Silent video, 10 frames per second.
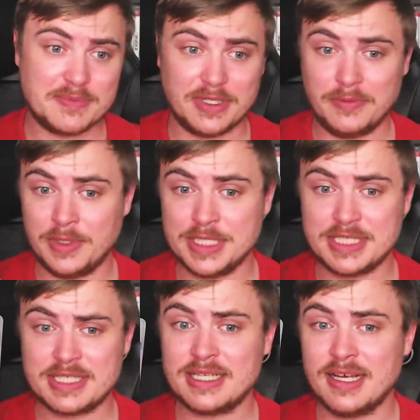but it
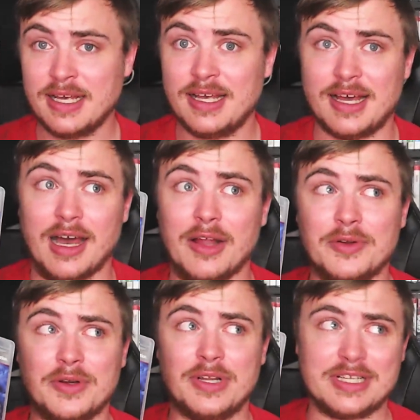was
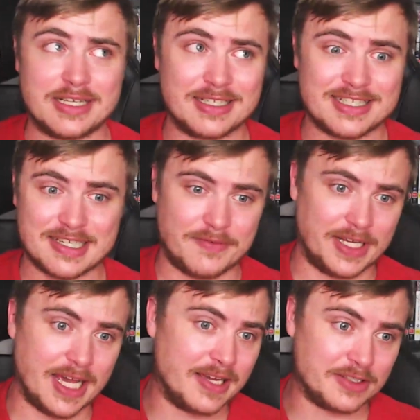
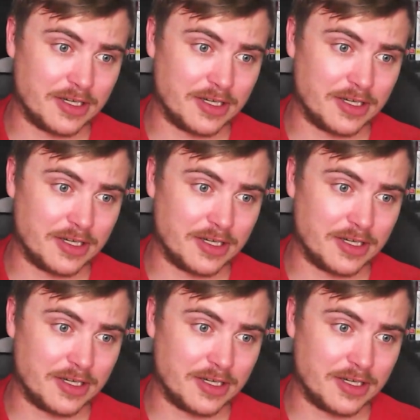$178.